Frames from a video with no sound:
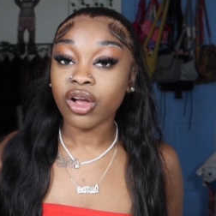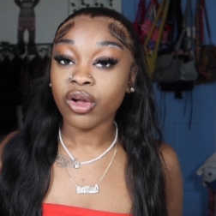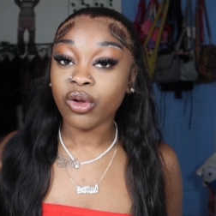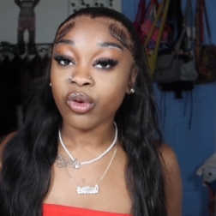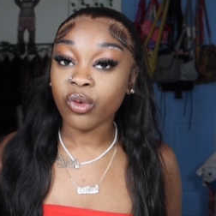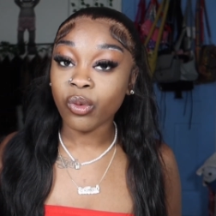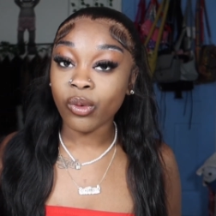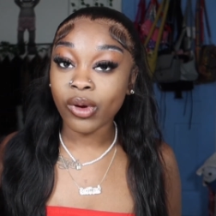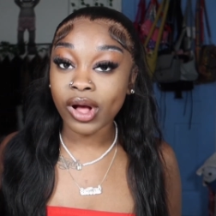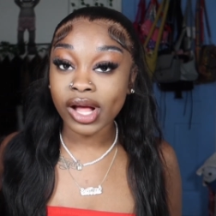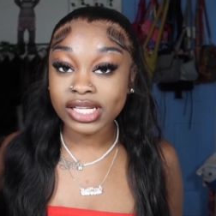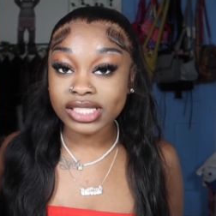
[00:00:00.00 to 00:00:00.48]

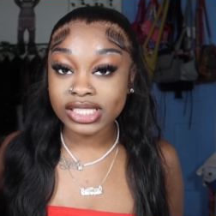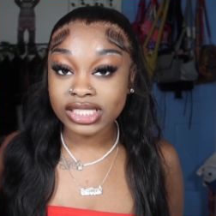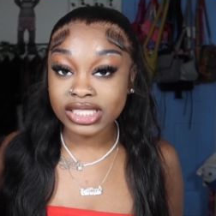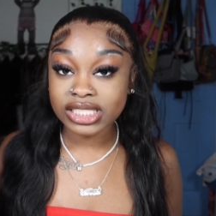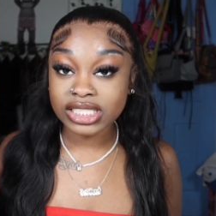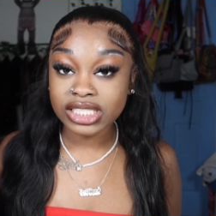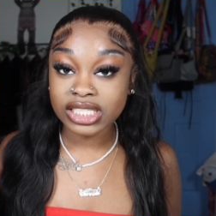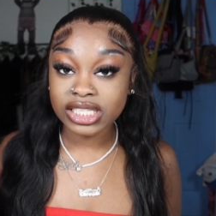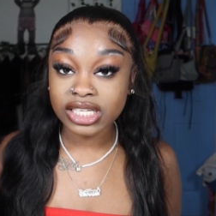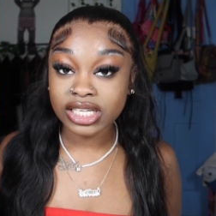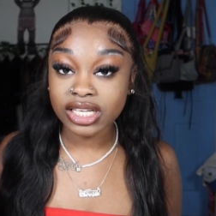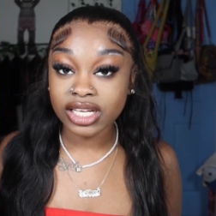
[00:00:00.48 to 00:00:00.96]

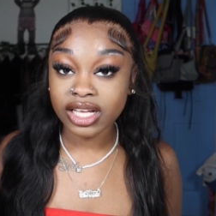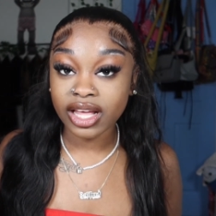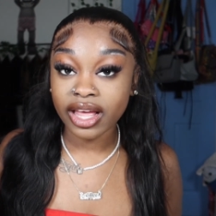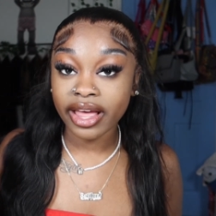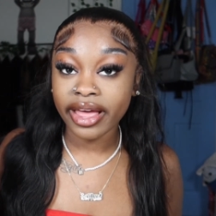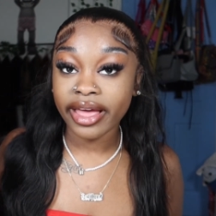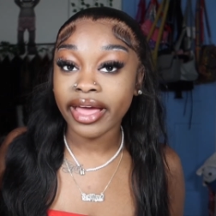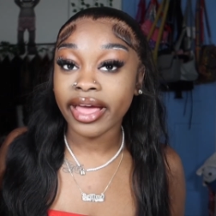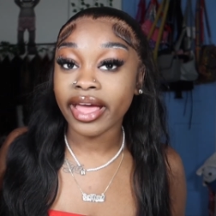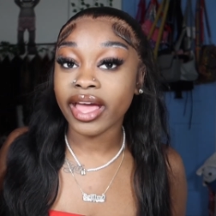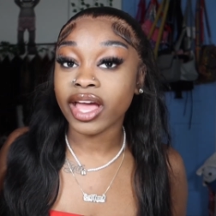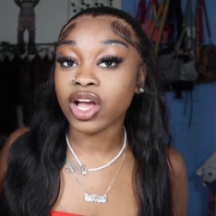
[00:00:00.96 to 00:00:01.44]
quantity
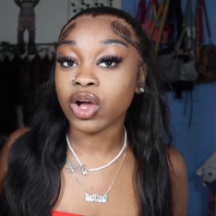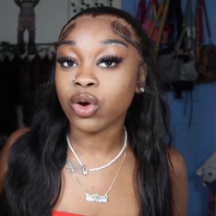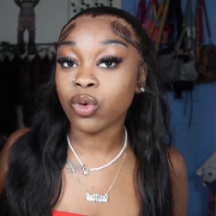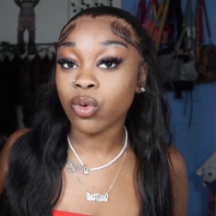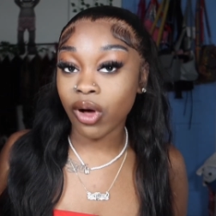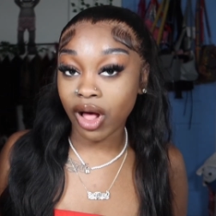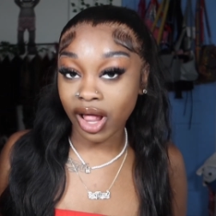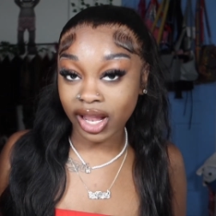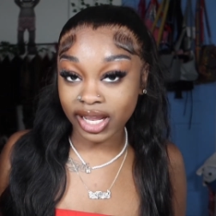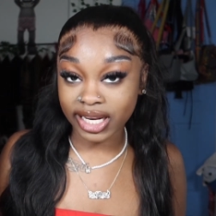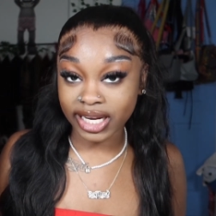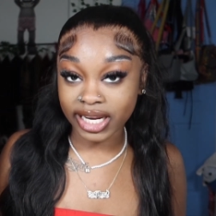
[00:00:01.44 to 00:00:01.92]
and
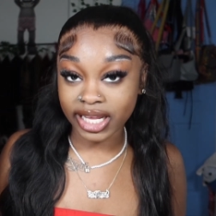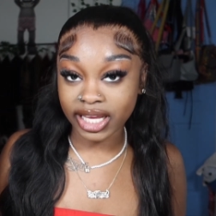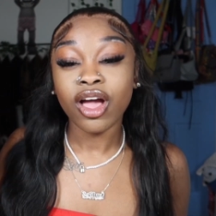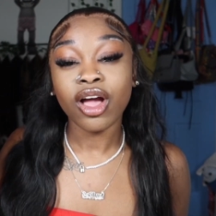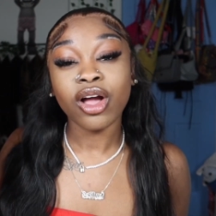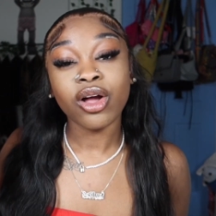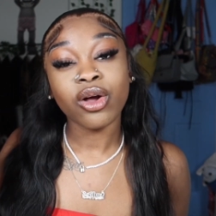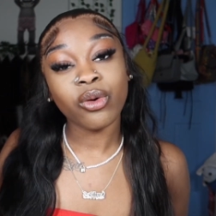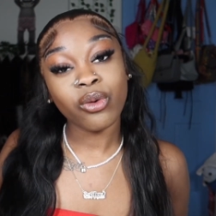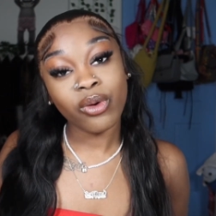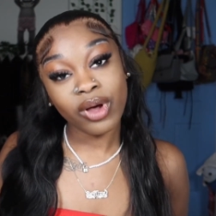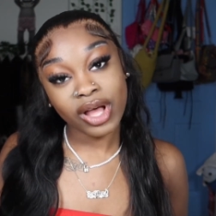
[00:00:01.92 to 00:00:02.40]
quality
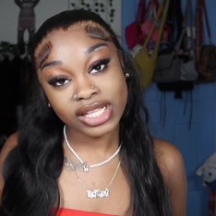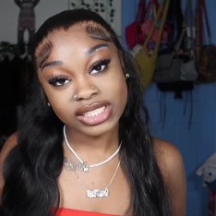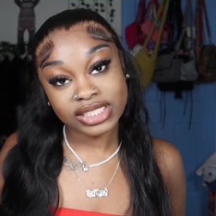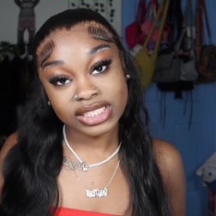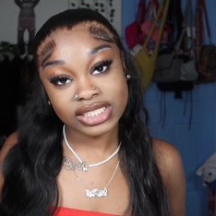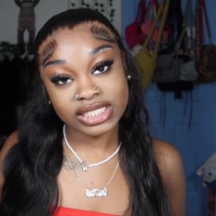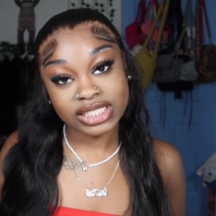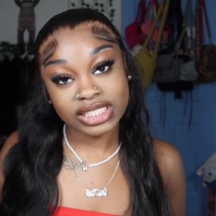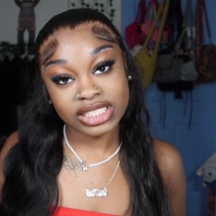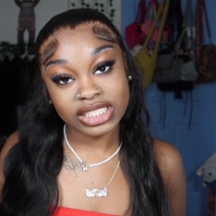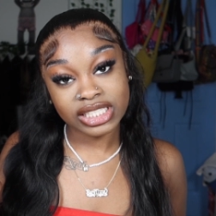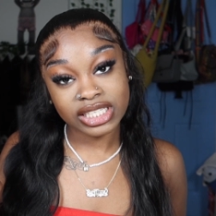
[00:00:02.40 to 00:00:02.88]

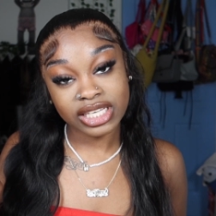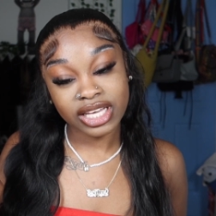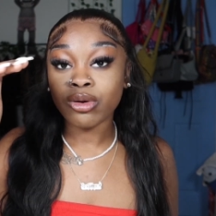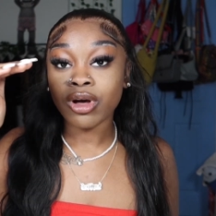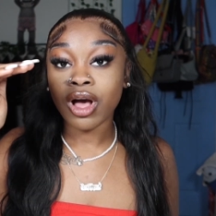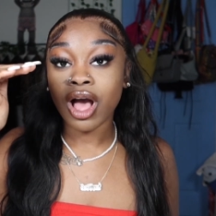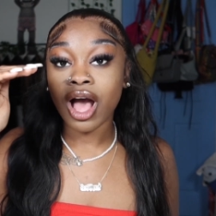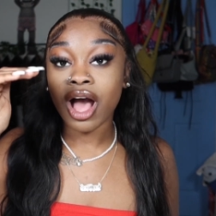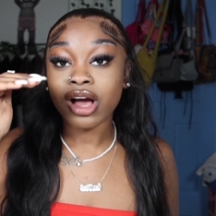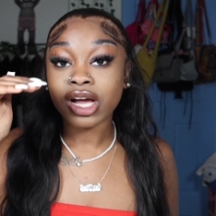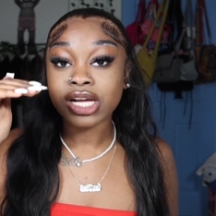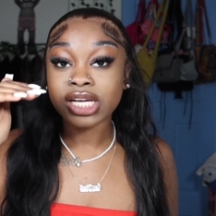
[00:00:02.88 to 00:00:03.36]
quantity
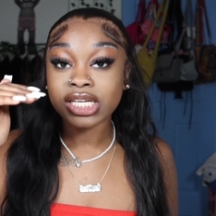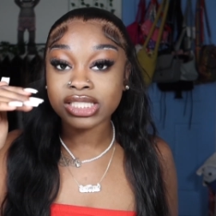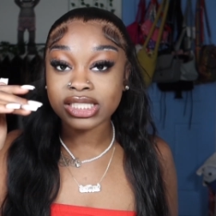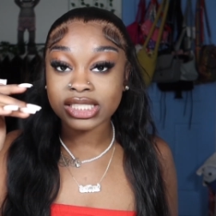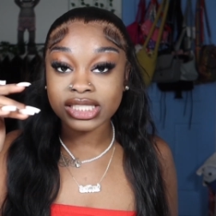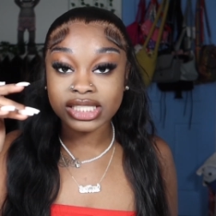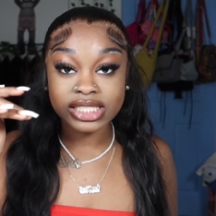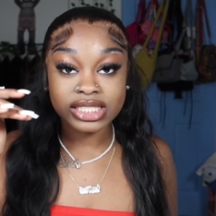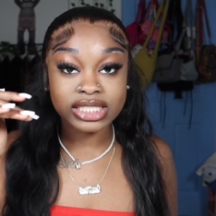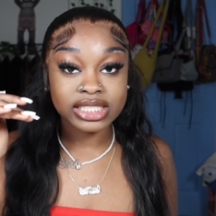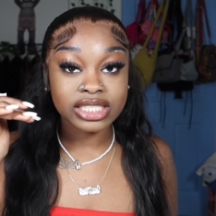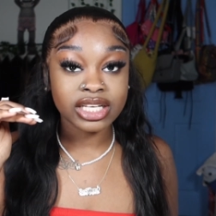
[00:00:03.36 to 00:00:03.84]
how
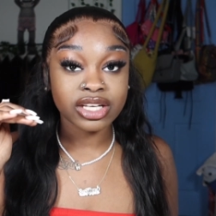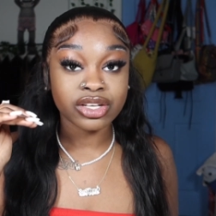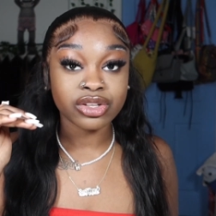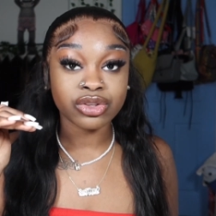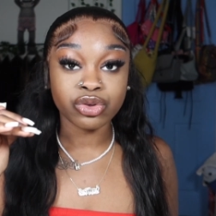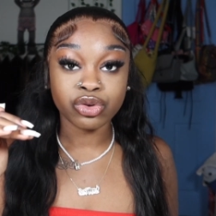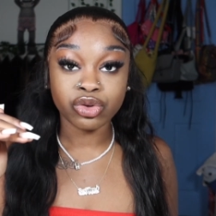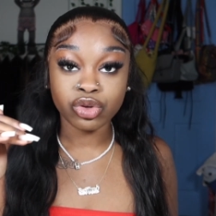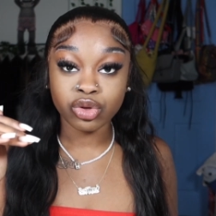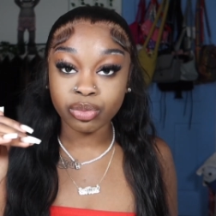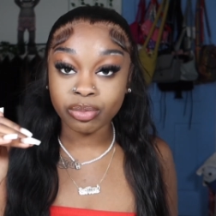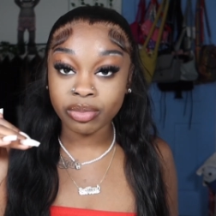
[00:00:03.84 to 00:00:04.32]
consistent
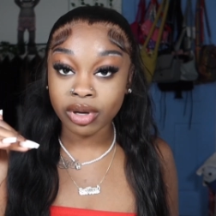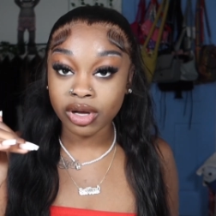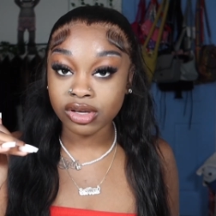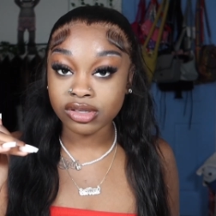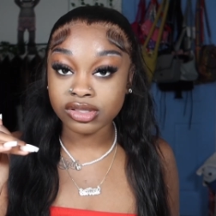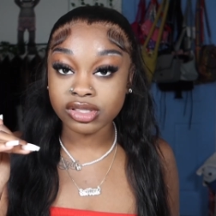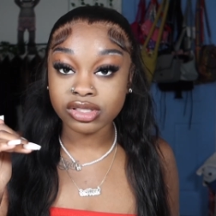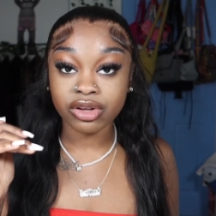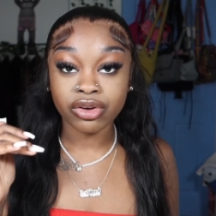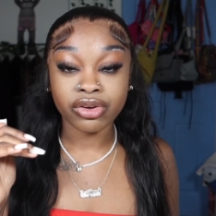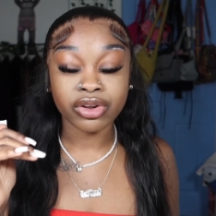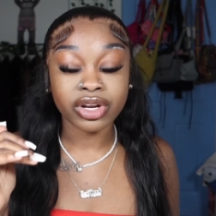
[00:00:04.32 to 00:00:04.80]
do you
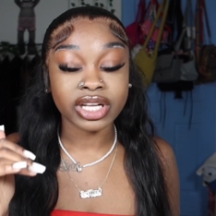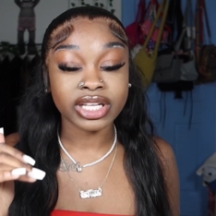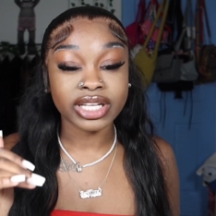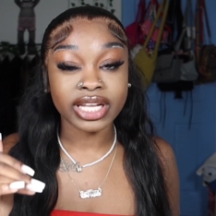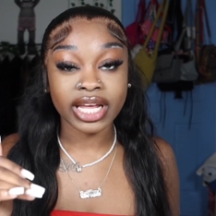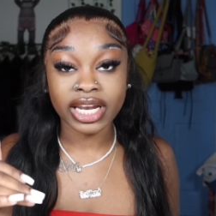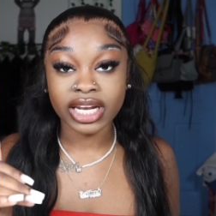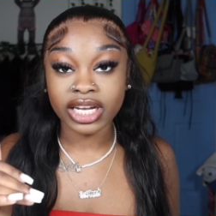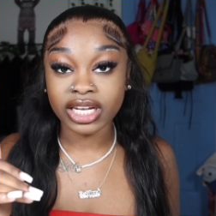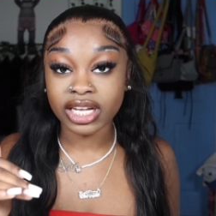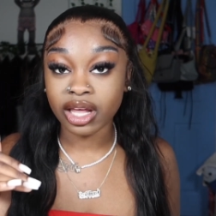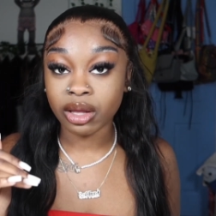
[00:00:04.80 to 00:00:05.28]
post on a
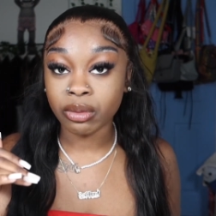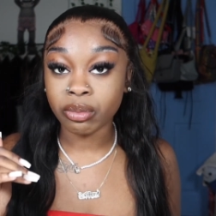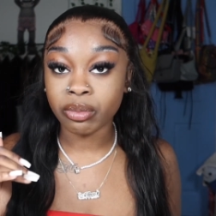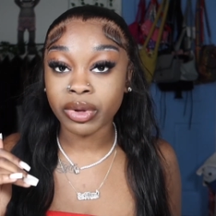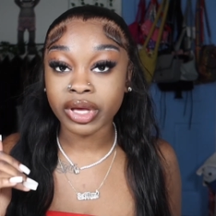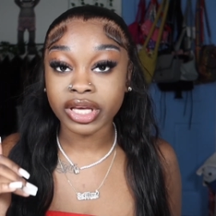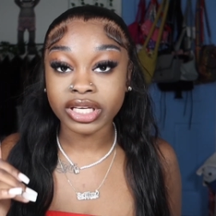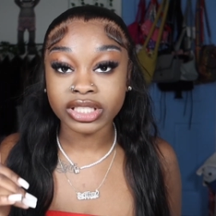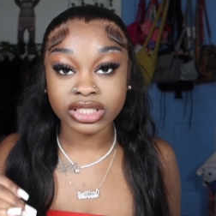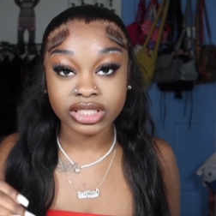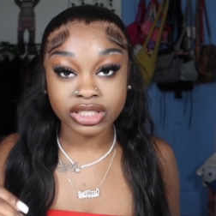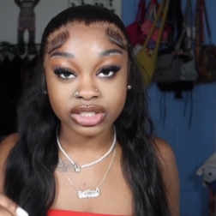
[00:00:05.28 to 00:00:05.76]
day-to-day -day
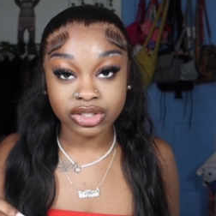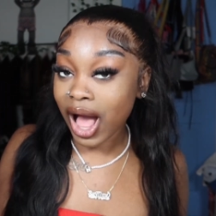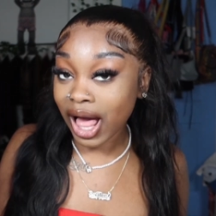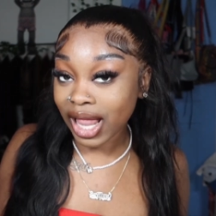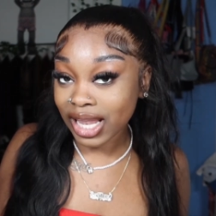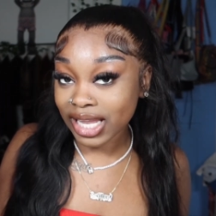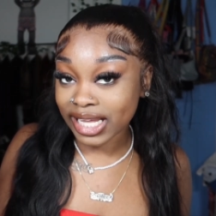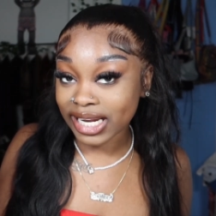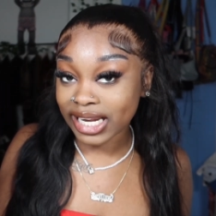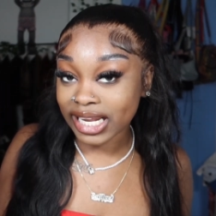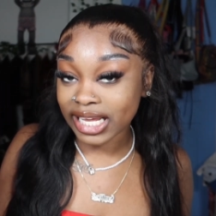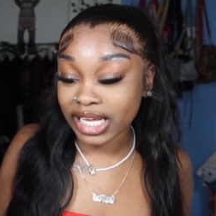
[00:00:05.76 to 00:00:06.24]
basis
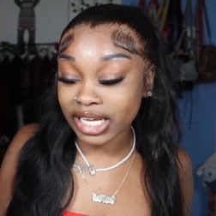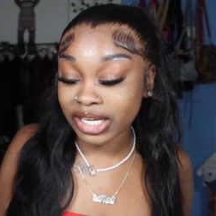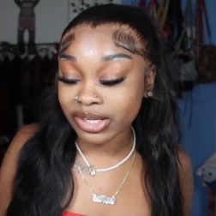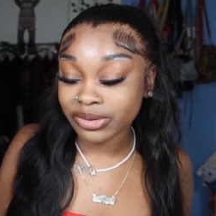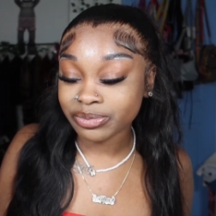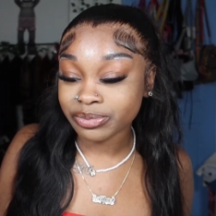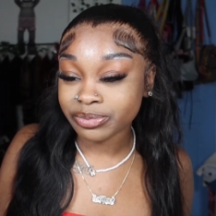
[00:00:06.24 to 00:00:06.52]
quality